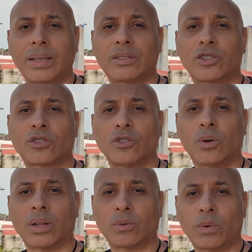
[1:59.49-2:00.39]
There's just
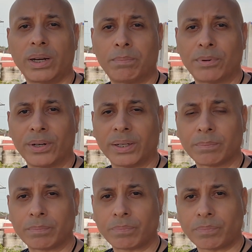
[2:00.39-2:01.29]
no other way to put
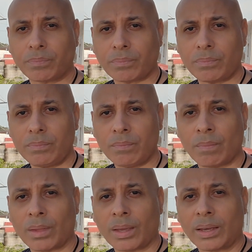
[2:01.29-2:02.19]
it.
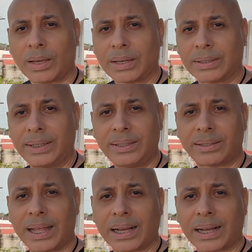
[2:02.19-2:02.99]
These